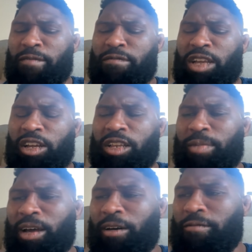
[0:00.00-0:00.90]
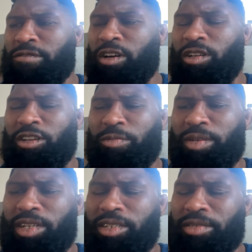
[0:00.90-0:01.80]
heel him out a little
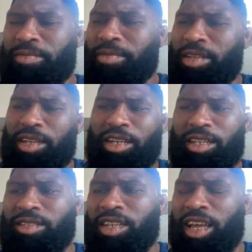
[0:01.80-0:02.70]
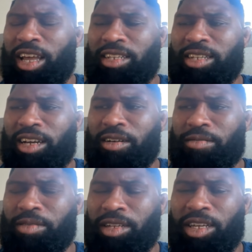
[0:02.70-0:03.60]
bit, get a
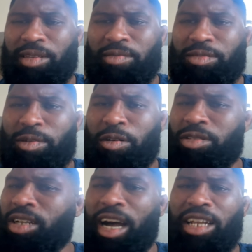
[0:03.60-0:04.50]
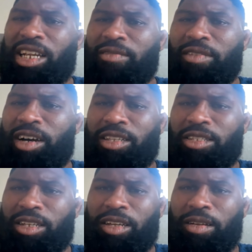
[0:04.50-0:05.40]
takedown, get him smoked. I never hunt
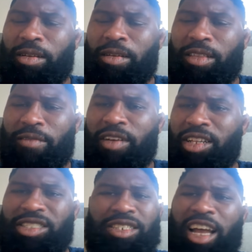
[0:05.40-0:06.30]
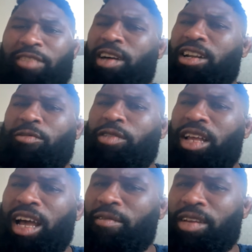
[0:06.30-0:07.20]
the finish. That's why I don't really
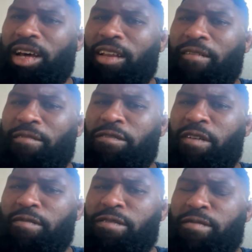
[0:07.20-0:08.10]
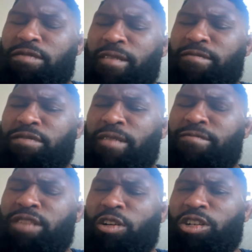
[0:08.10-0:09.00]
have a lot of
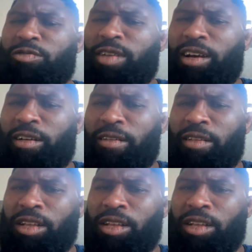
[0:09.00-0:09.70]
first round